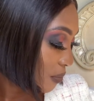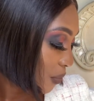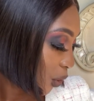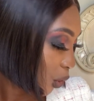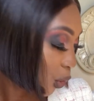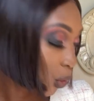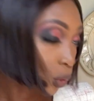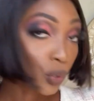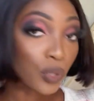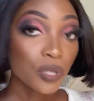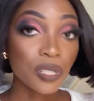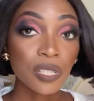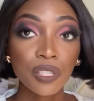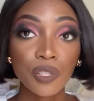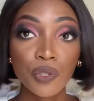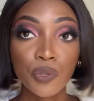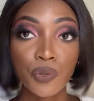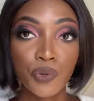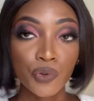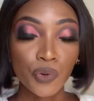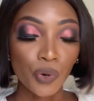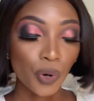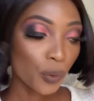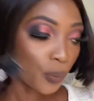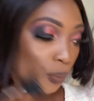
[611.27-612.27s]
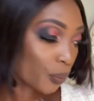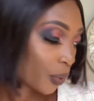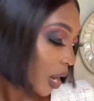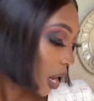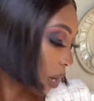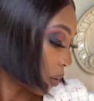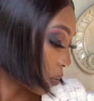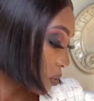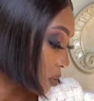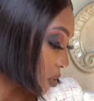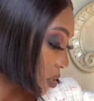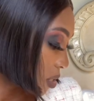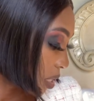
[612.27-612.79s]
you use it to draw
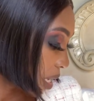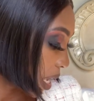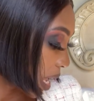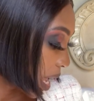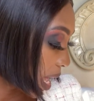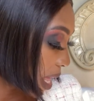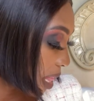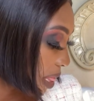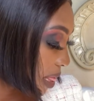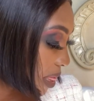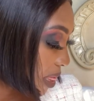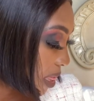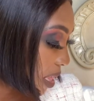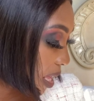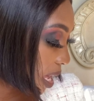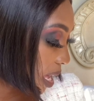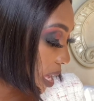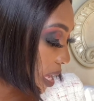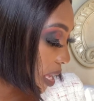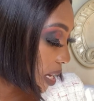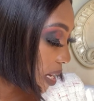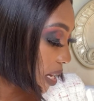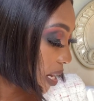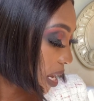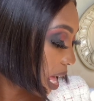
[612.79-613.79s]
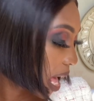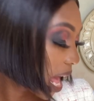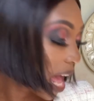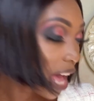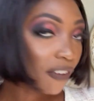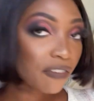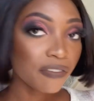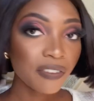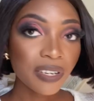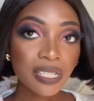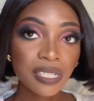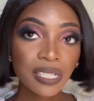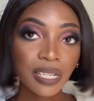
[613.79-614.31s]
brows. And then
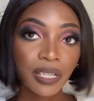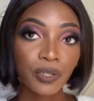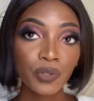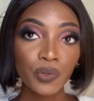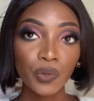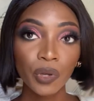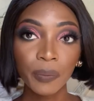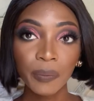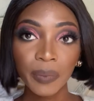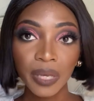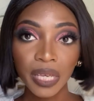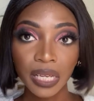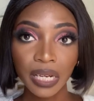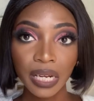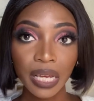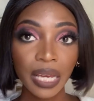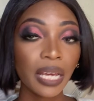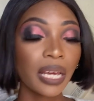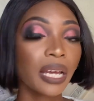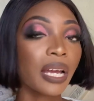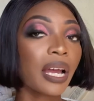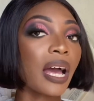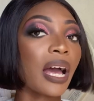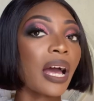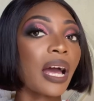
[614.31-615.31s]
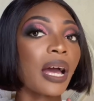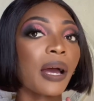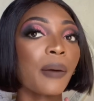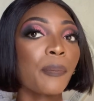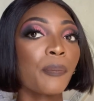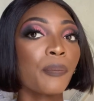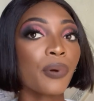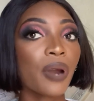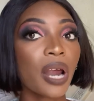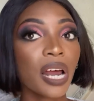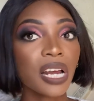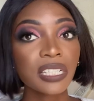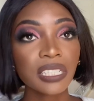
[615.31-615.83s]
after sengidwebile nga
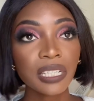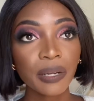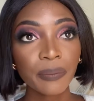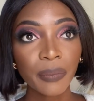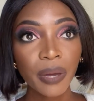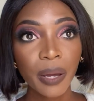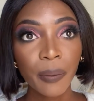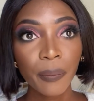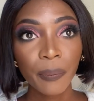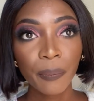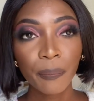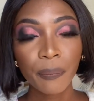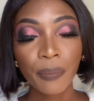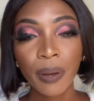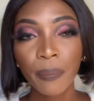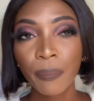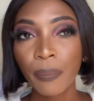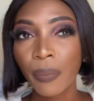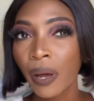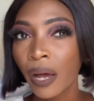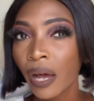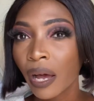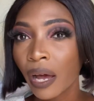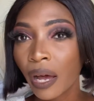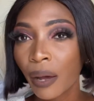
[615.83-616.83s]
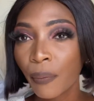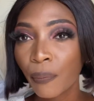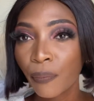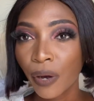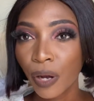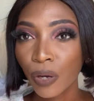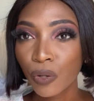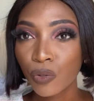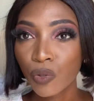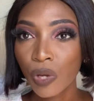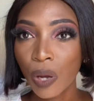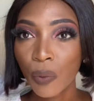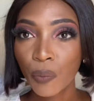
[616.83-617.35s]
brush my
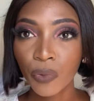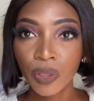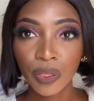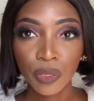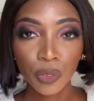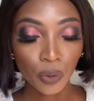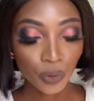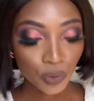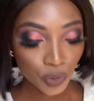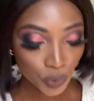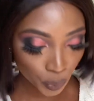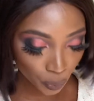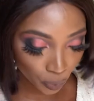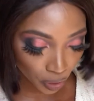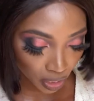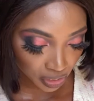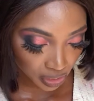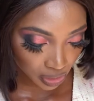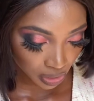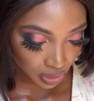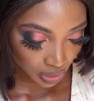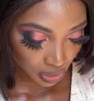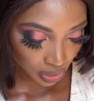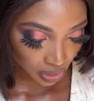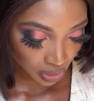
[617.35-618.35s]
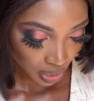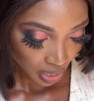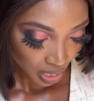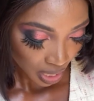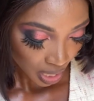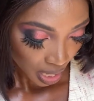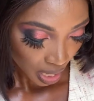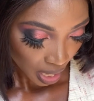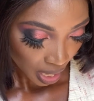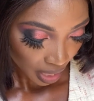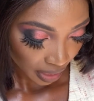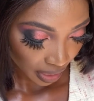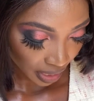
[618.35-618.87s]
brows on with those brushes,
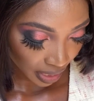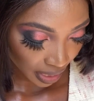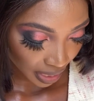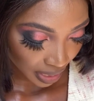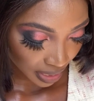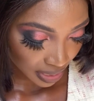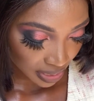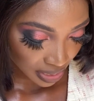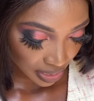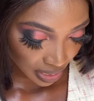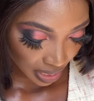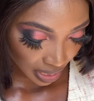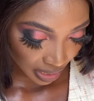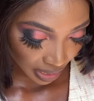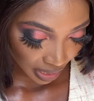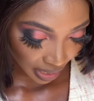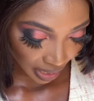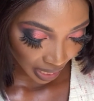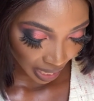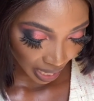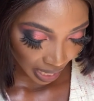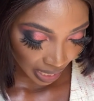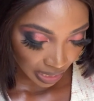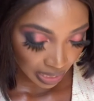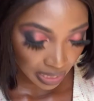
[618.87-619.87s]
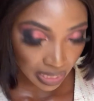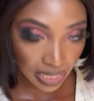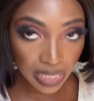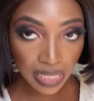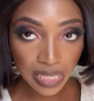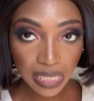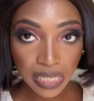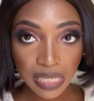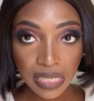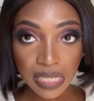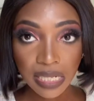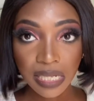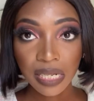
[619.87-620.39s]
the next thing that I
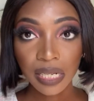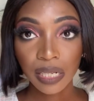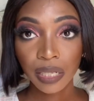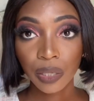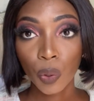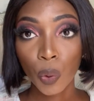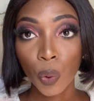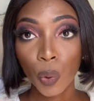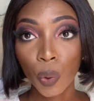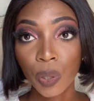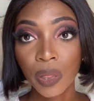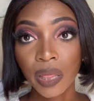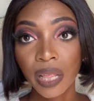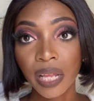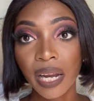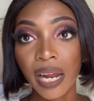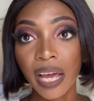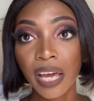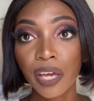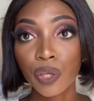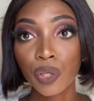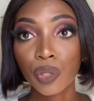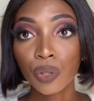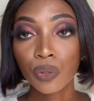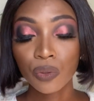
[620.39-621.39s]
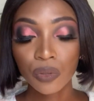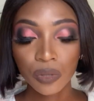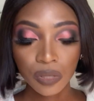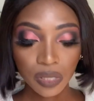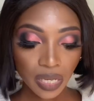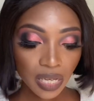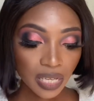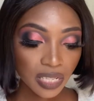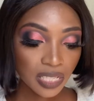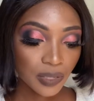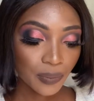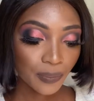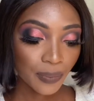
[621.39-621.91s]
need or that I use,
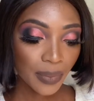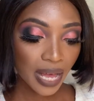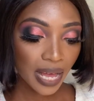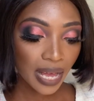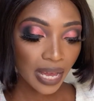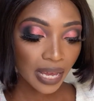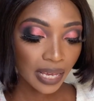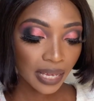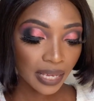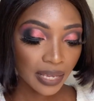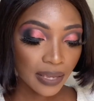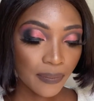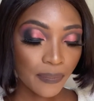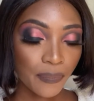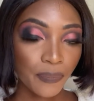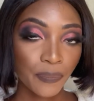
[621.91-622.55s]
it's my